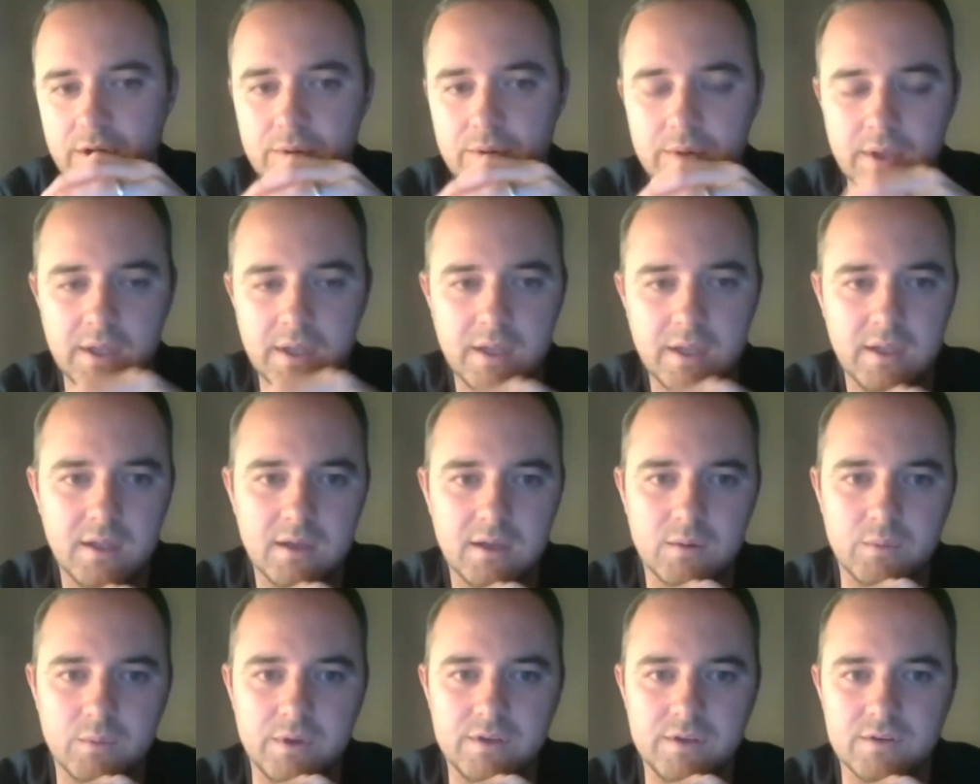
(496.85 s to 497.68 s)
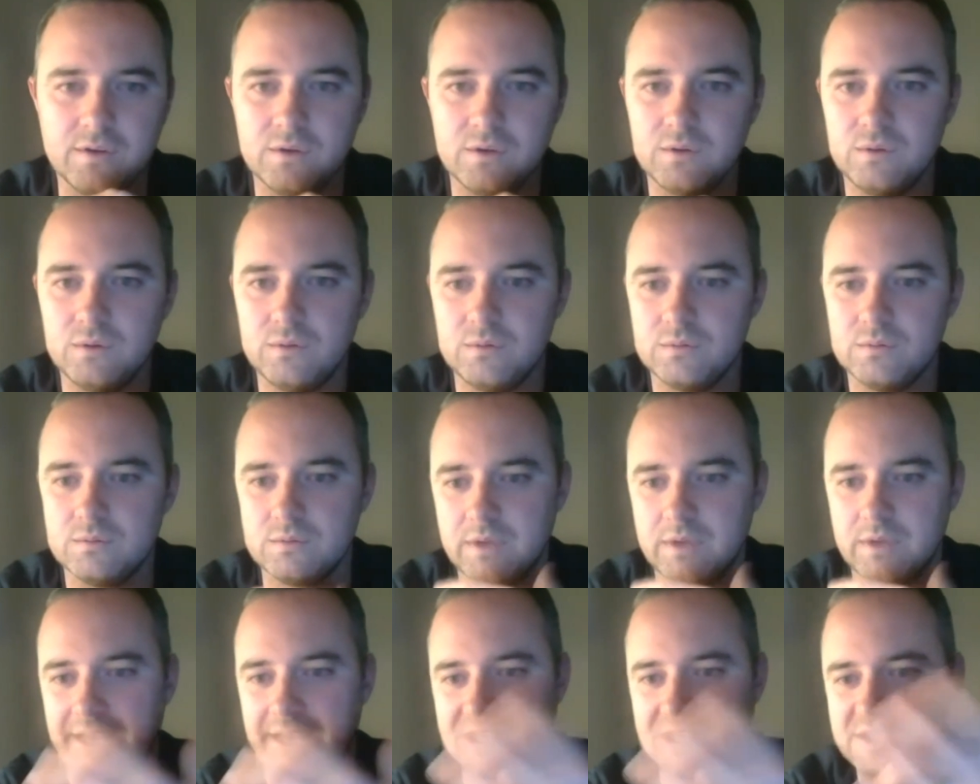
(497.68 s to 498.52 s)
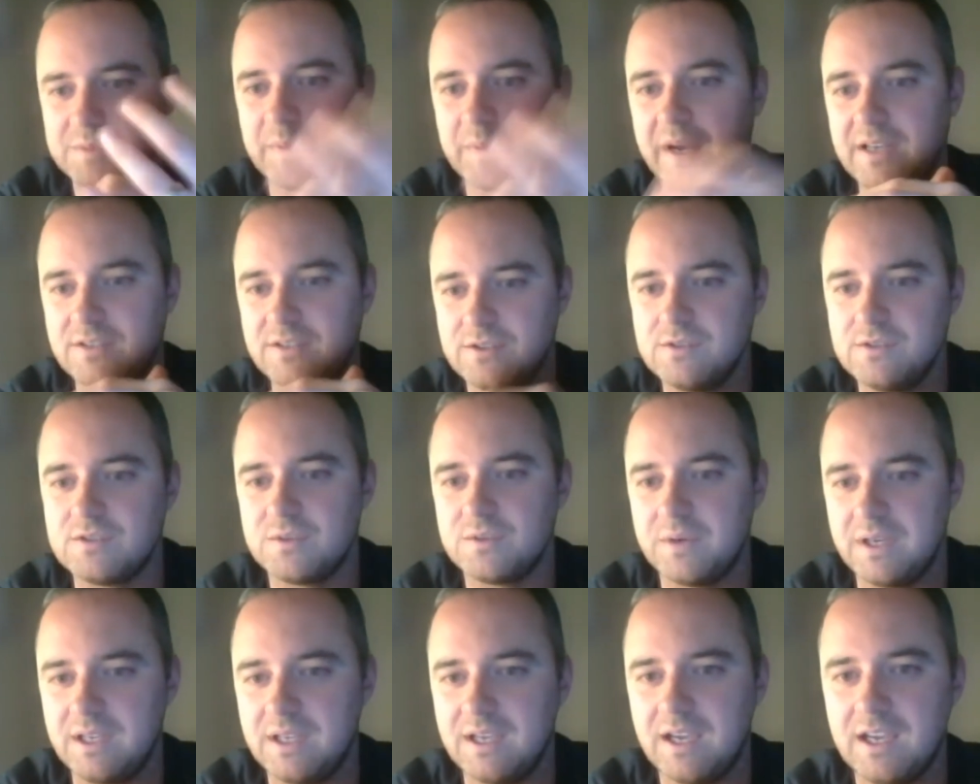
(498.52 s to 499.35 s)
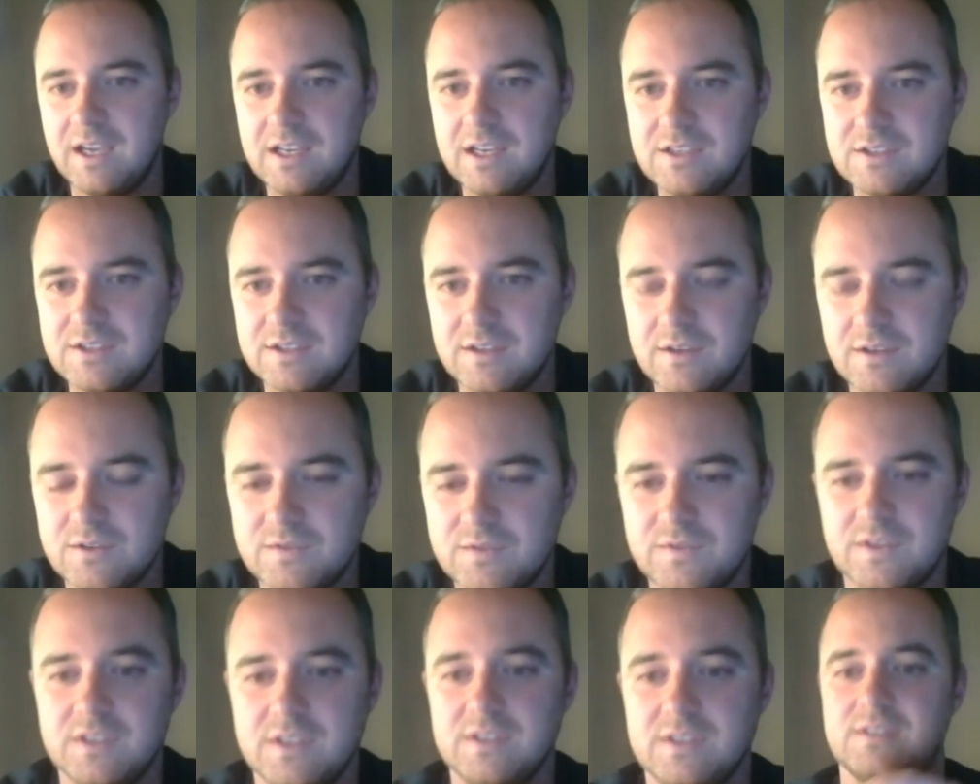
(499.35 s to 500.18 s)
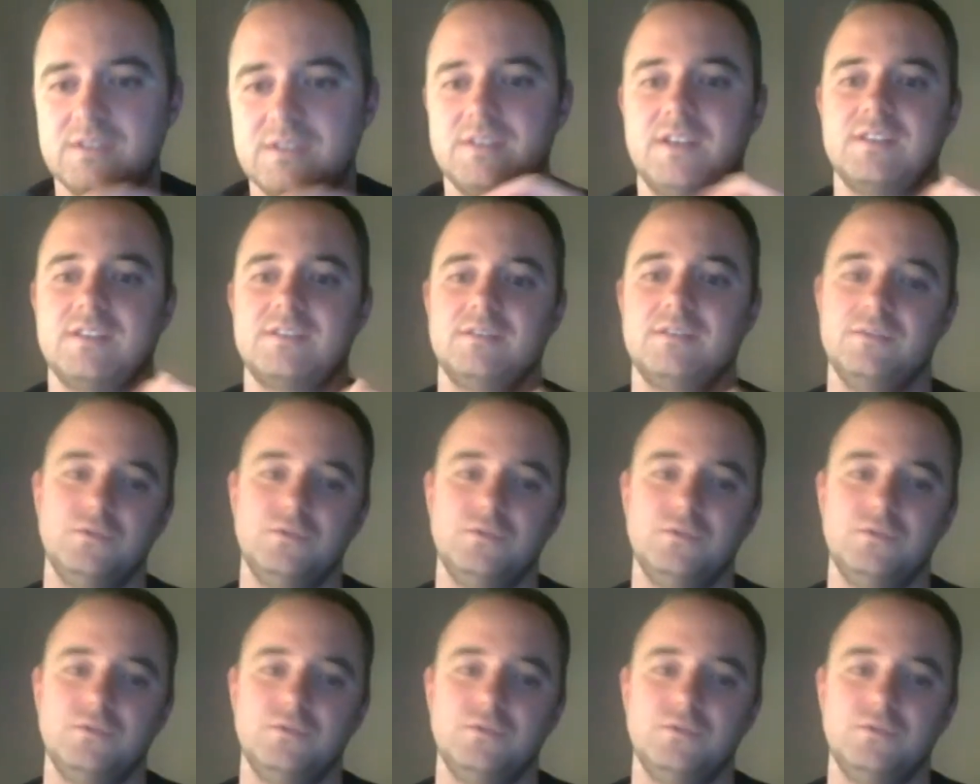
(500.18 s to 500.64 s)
So we do expect you to engage in those fitness tests.